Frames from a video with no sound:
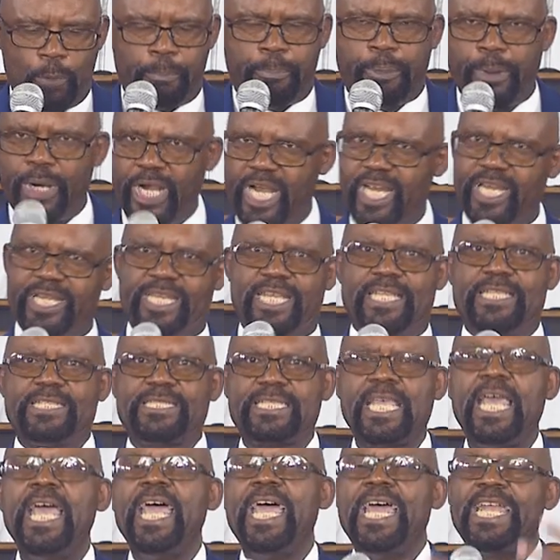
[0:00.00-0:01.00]
your
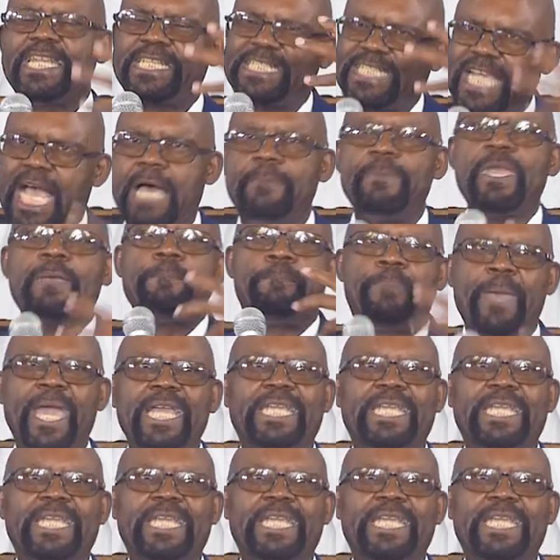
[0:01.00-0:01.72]
burdens and coming